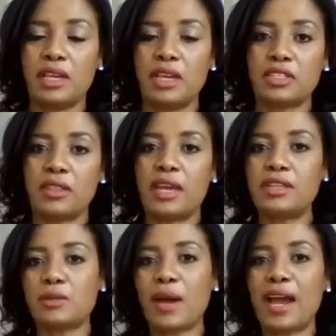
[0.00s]
So that
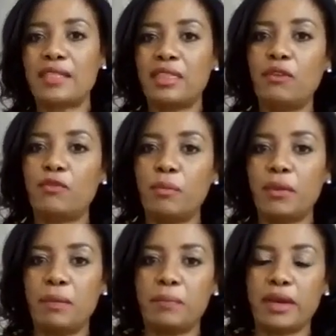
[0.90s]
is why I think for
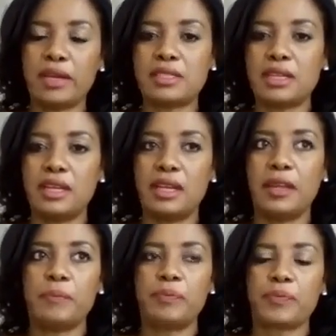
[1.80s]
me personally,